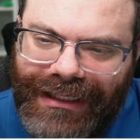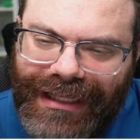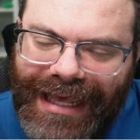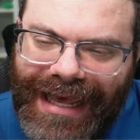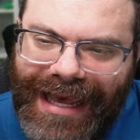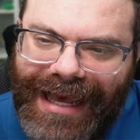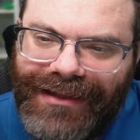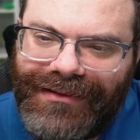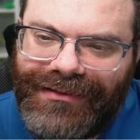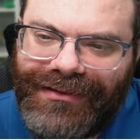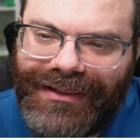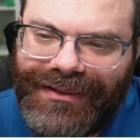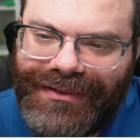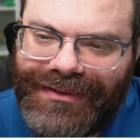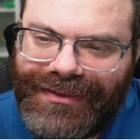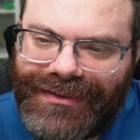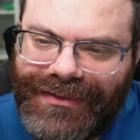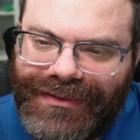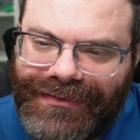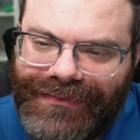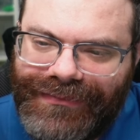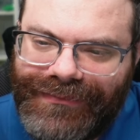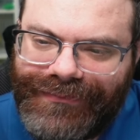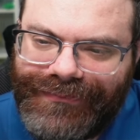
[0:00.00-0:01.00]

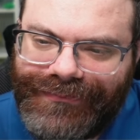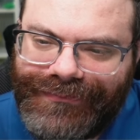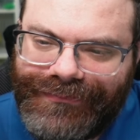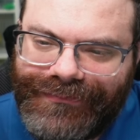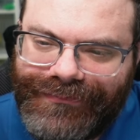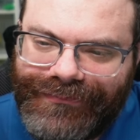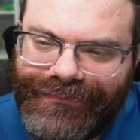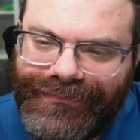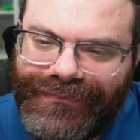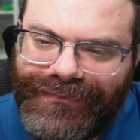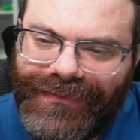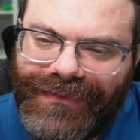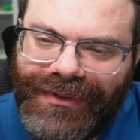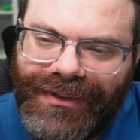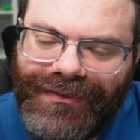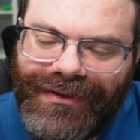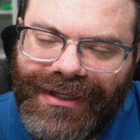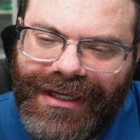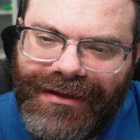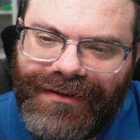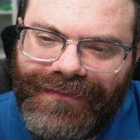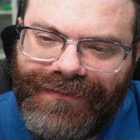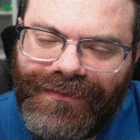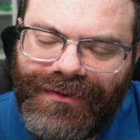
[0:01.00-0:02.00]
Atlas.
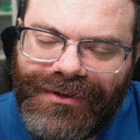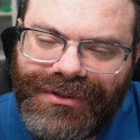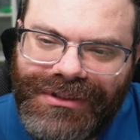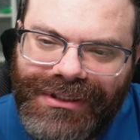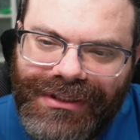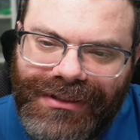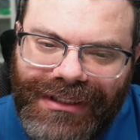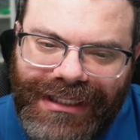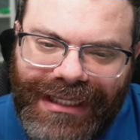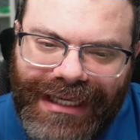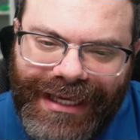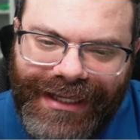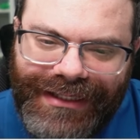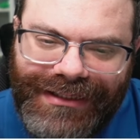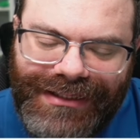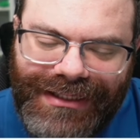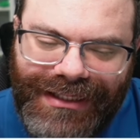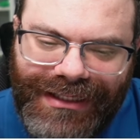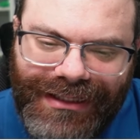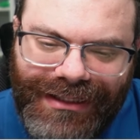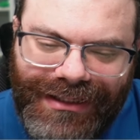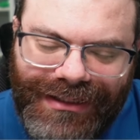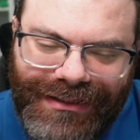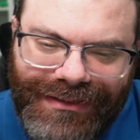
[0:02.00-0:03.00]
Okay, unfortunately,
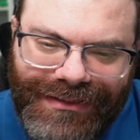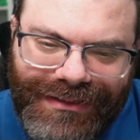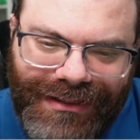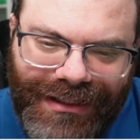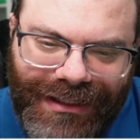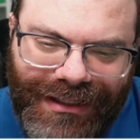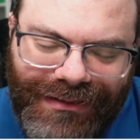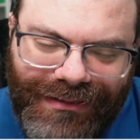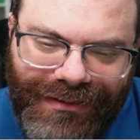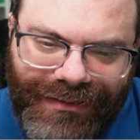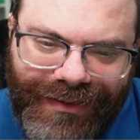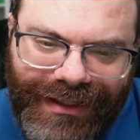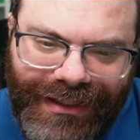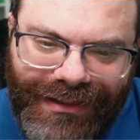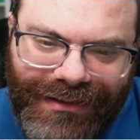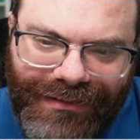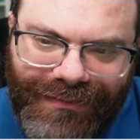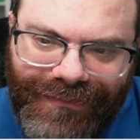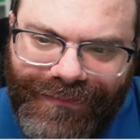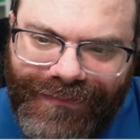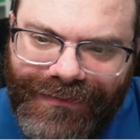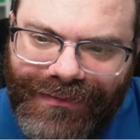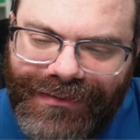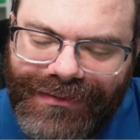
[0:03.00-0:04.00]
AT is not all that
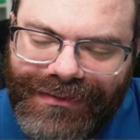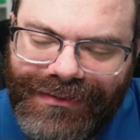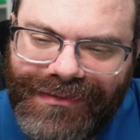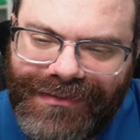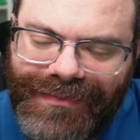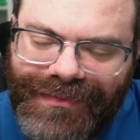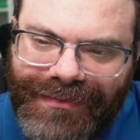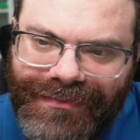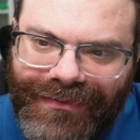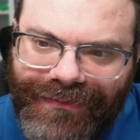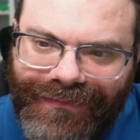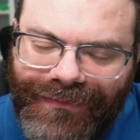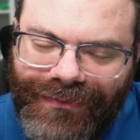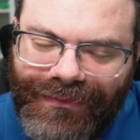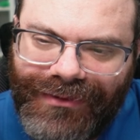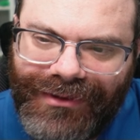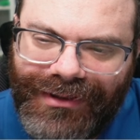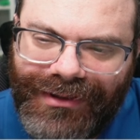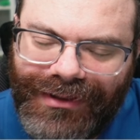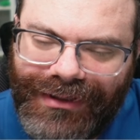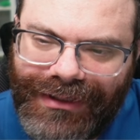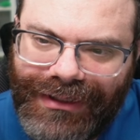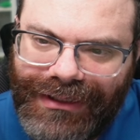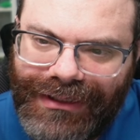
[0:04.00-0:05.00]
helpful to be
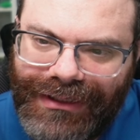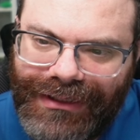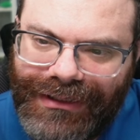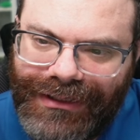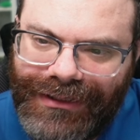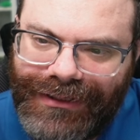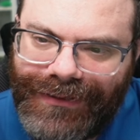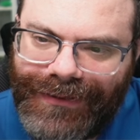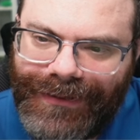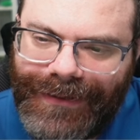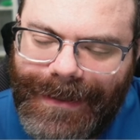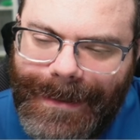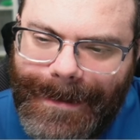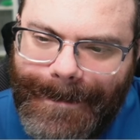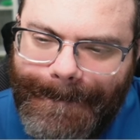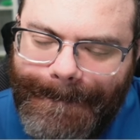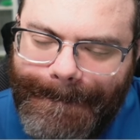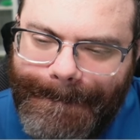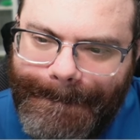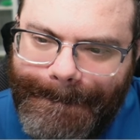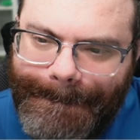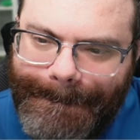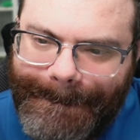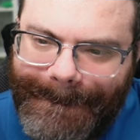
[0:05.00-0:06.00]
before,
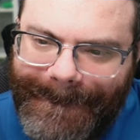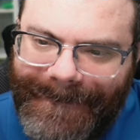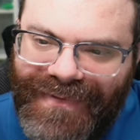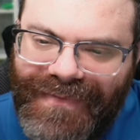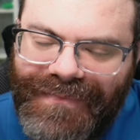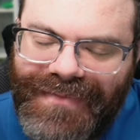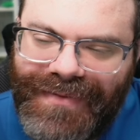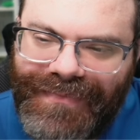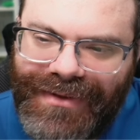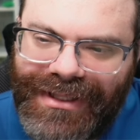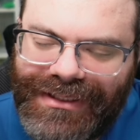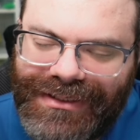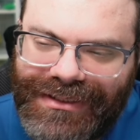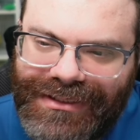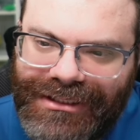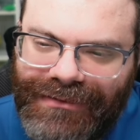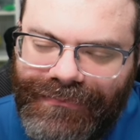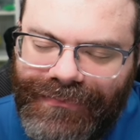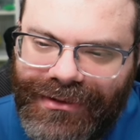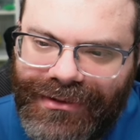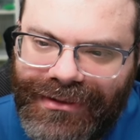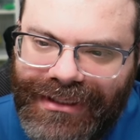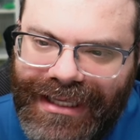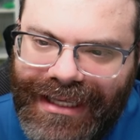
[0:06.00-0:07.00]
but maybe it's
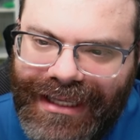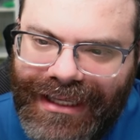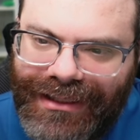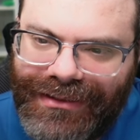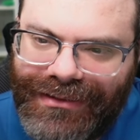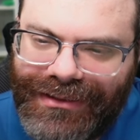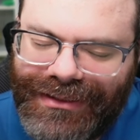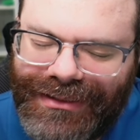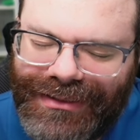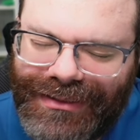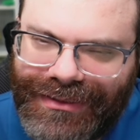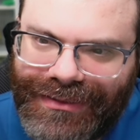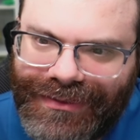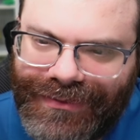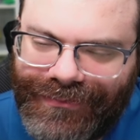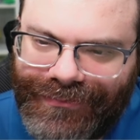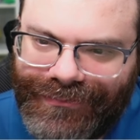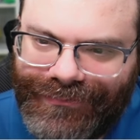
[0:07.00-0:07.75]
similar to Atlas.